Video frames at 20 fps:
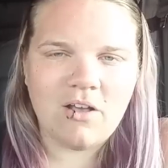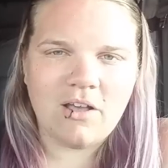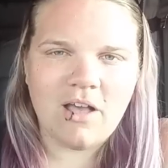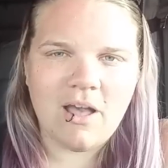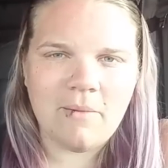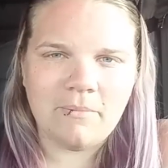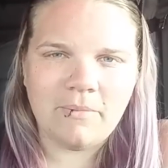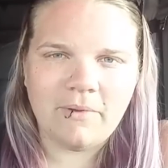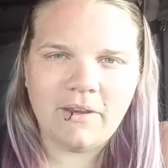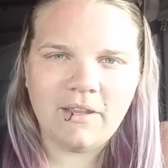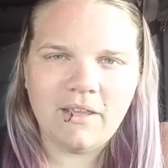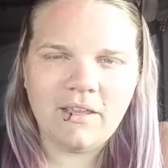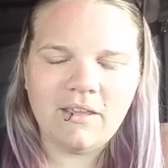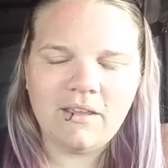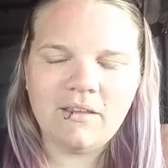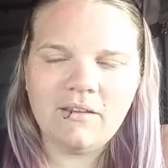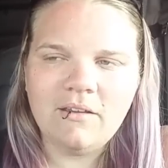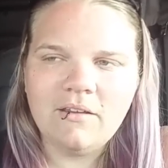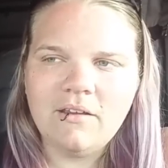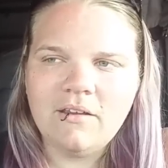
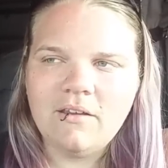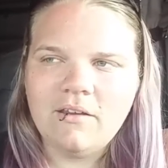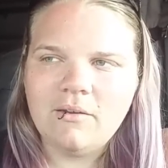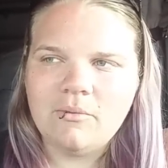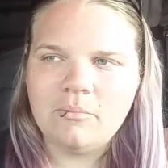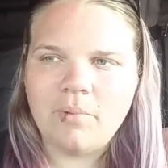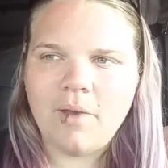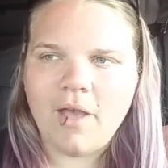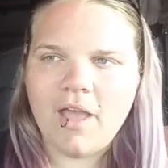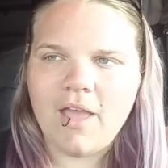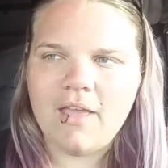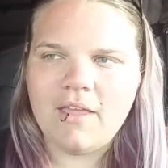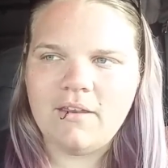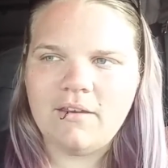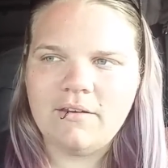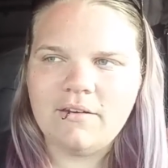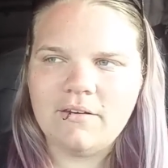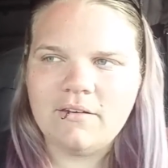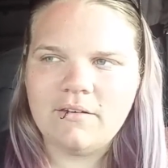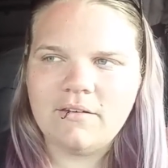company, but
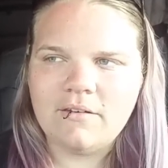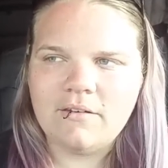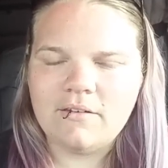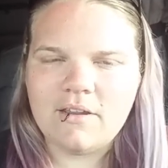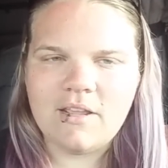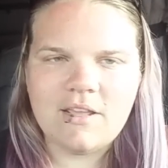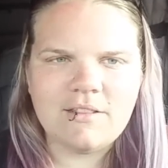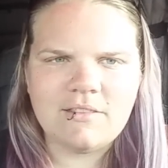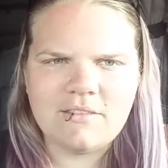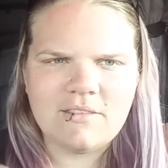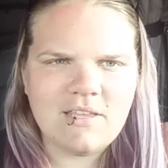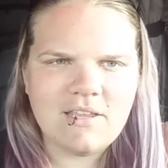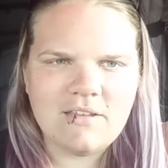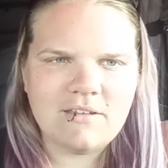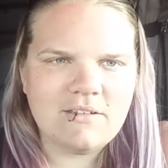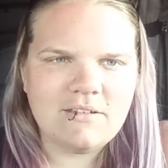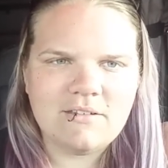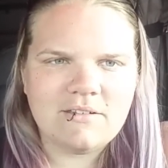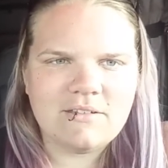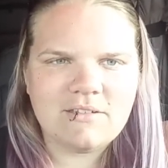it
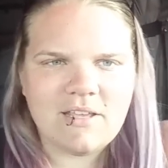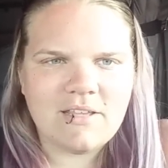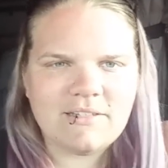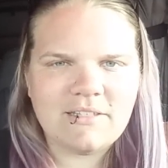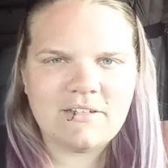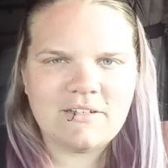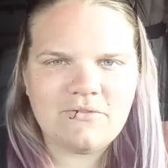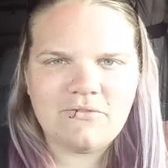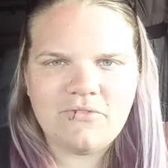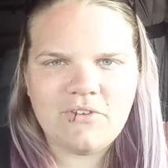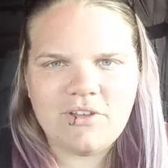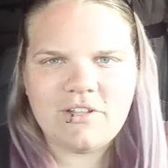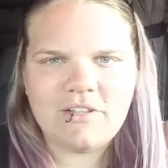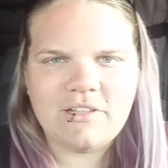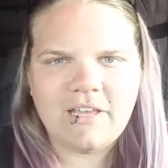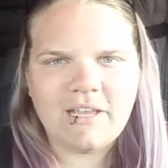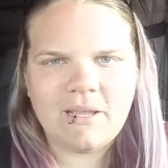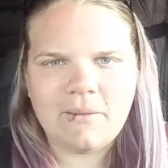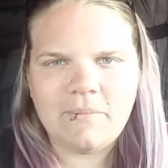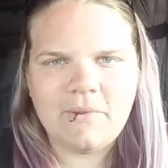doesn't feel
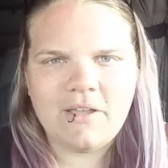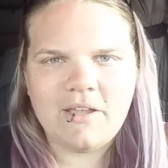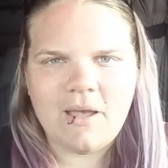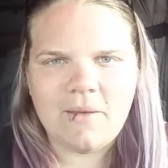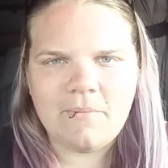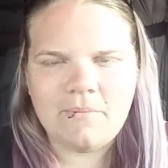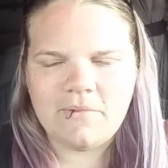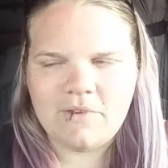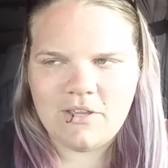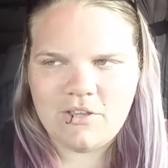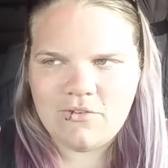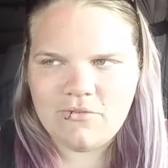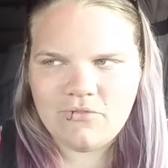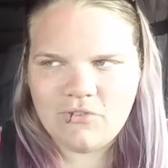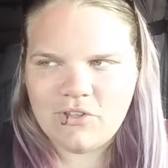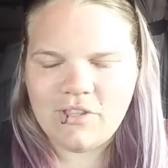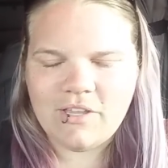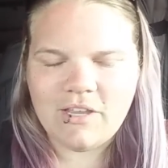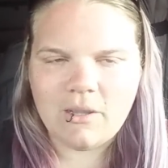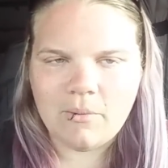like a big company. You
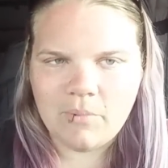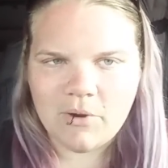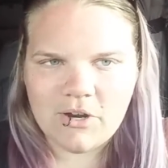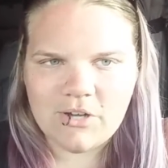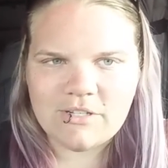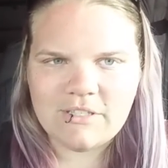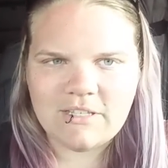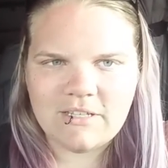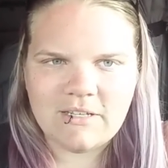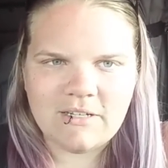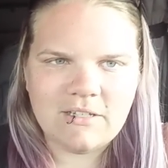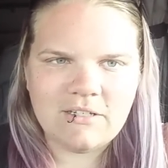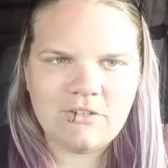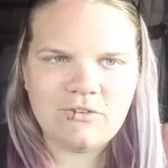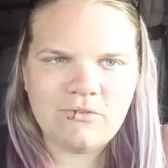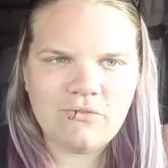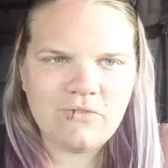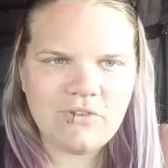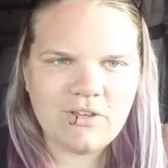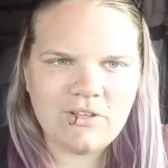feel like a person, and
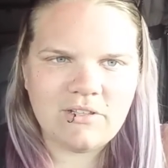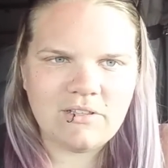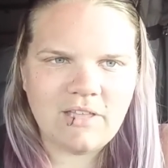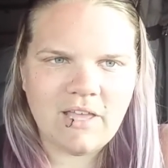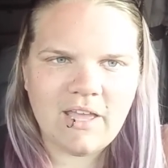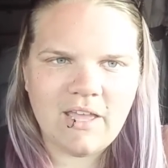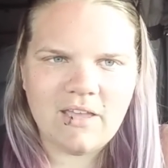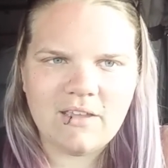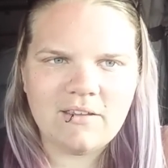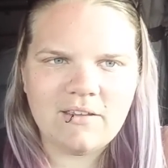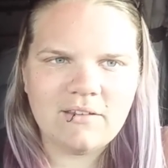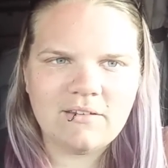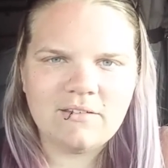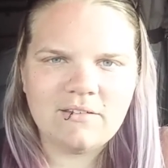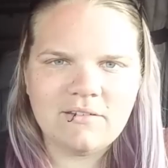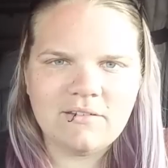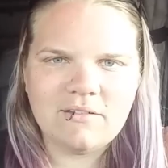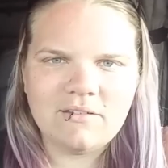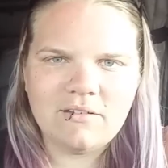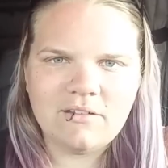you feel like,
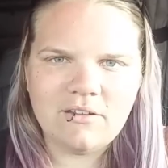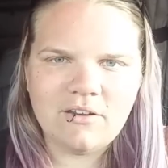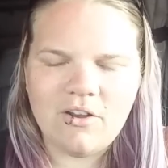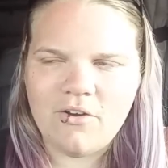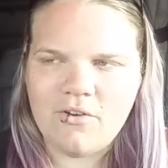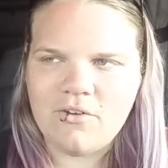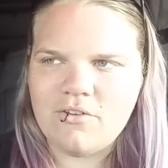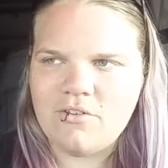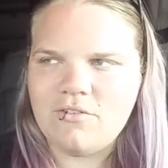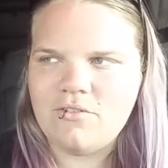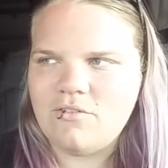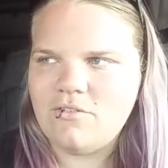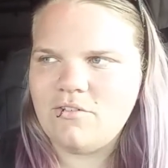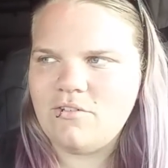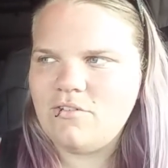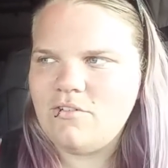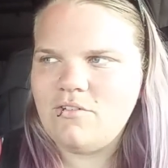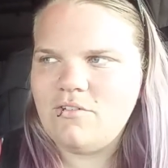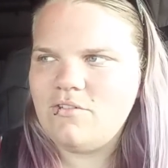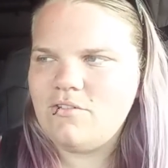you know
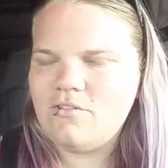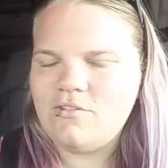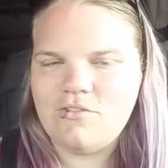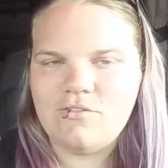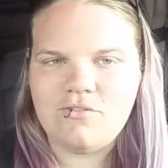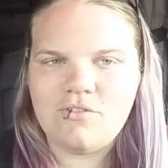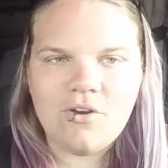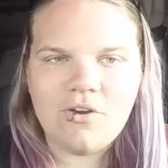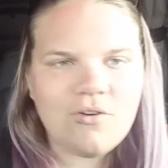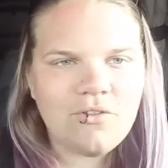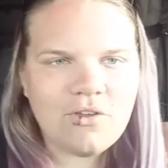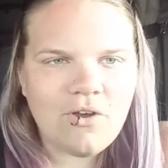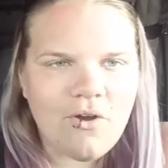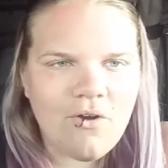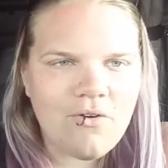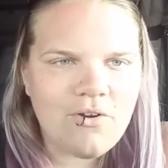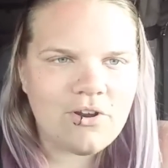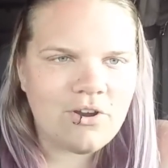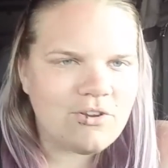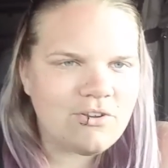the
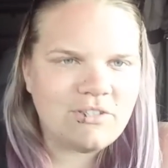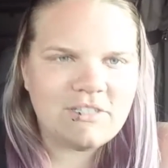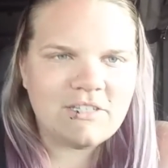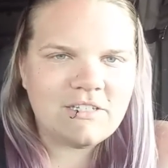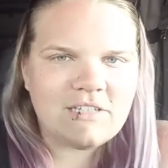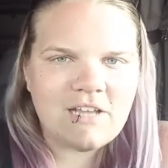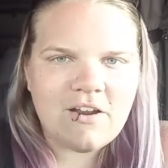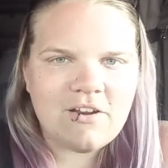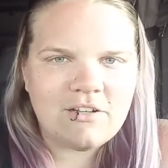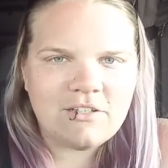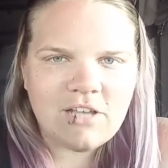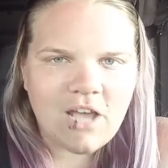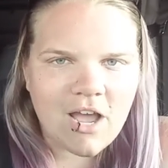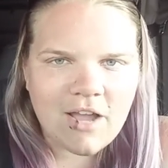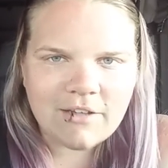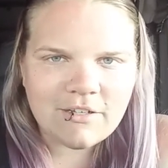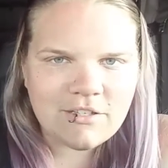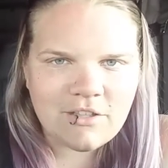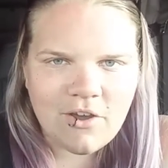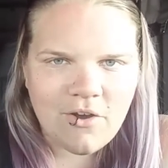owner. You sit down and
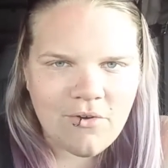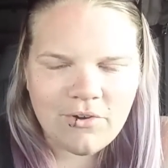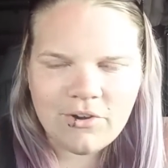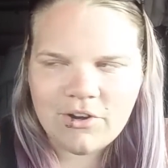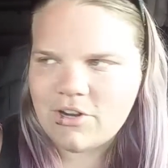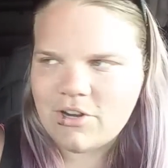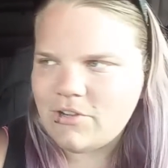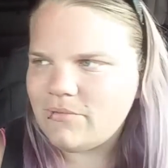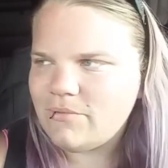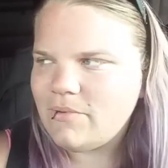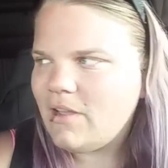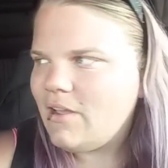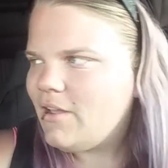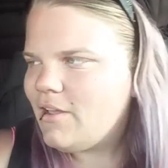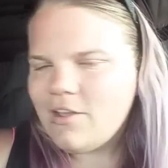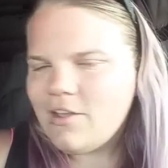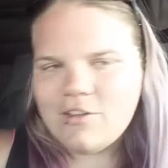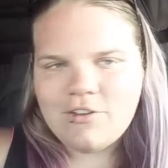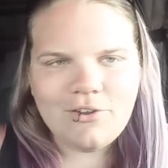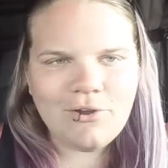talk to the owner. You
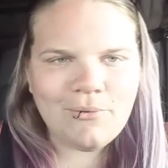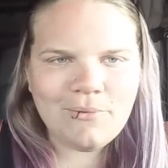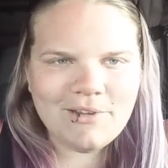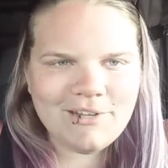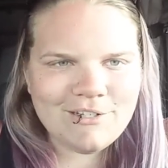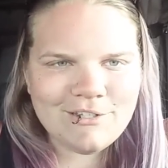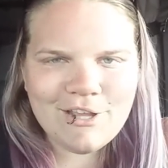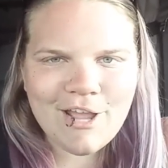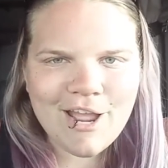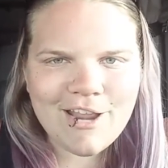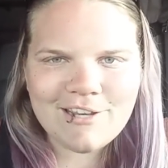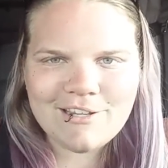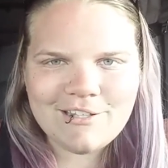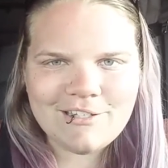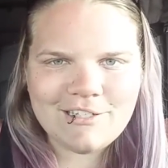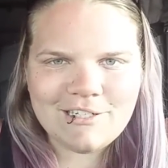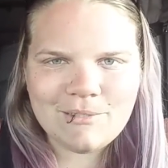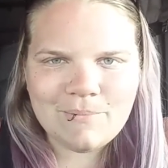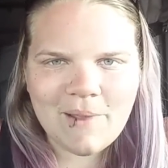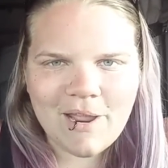go in and talk to the
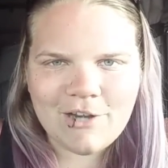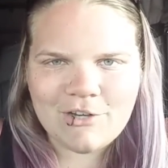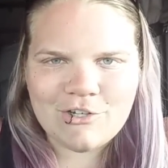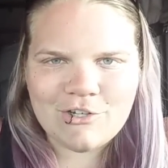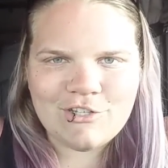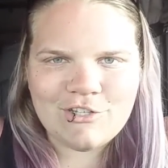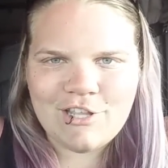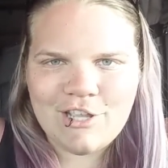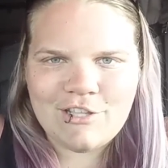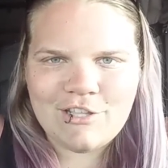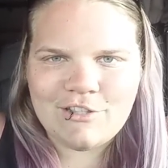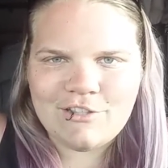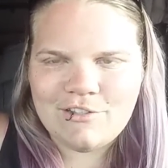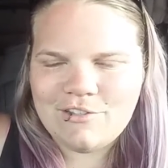dispatchers like